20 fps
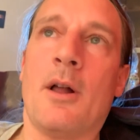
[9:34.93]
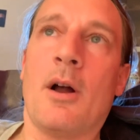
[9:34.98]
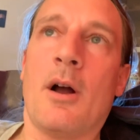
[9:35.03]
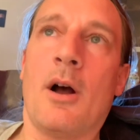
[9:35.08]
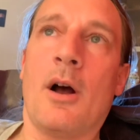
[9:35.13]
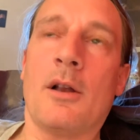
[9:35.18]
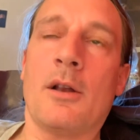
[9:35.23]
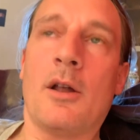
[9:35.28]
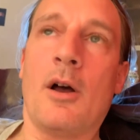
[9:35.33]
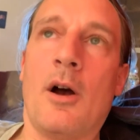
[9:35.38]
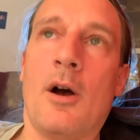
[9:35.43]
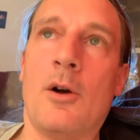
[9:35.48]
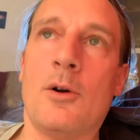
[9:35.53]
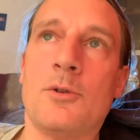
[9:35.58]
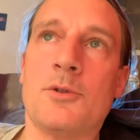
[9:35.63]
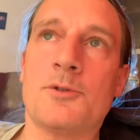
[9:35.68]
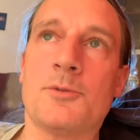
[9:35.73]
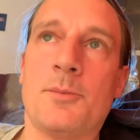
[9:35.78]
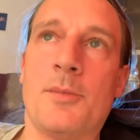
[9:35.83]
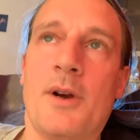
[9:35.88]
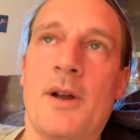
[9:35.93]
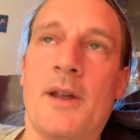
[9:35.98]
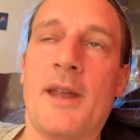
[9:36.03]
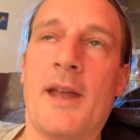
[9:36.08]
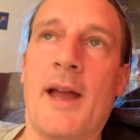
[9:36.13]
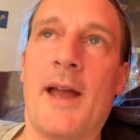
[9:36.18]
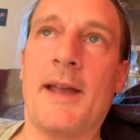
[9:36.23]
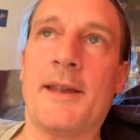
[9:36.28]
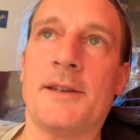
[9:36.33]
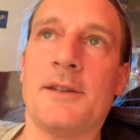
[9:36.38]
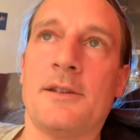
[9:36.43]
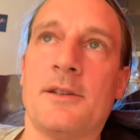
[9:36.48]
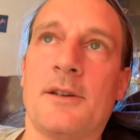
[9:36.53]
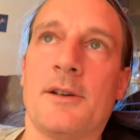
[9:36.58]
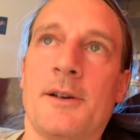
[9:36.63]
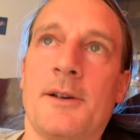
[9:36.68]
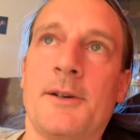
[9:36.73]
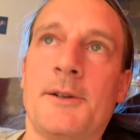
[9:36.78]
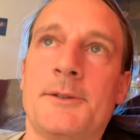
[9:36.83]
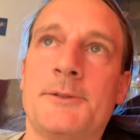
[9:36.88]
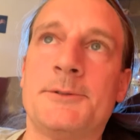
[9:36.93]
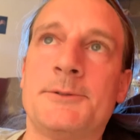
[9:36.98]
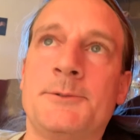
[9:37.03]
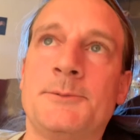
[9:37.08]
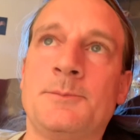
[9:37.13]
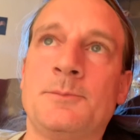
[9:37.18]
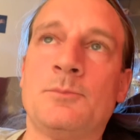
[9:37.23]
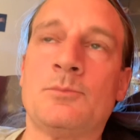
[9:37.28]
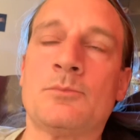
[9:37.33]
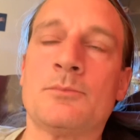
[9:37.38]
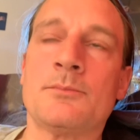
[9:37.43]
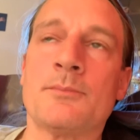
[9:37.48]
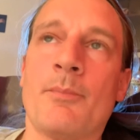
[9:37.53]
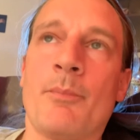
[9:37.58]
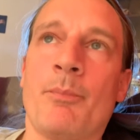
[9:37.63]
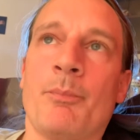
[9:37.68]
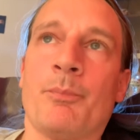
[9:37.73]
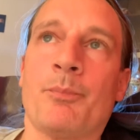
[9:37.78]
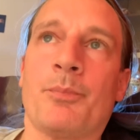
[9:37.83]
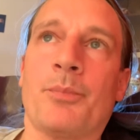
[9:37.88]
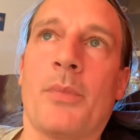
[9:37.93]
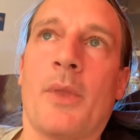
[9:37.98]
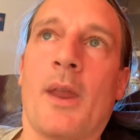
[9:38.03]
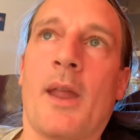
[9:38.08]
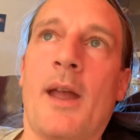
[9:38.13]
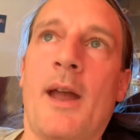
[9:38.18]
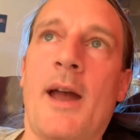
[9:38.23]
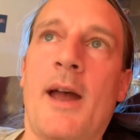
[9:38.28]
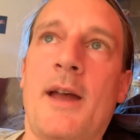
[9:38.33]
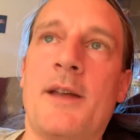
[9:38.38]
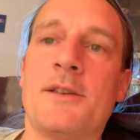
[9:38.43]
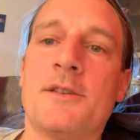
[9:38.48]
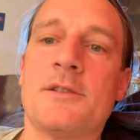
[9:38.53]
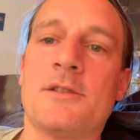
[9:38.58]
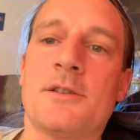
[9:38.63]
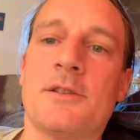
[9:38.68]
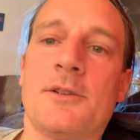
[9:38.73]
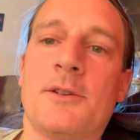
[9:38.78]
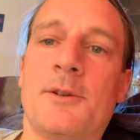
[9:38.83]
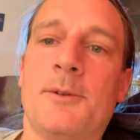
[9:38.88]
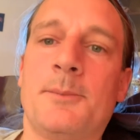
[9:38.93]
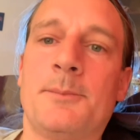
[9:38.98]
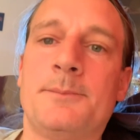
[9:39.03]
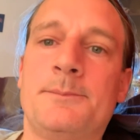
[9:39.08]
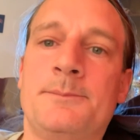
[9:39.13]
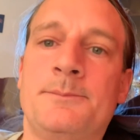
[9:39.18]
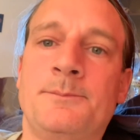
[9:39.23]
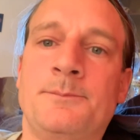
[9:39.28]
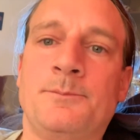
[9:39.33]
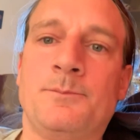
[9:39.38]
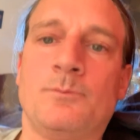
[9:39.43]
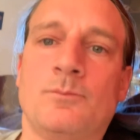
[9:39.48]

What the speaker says: I'll hold my anger. And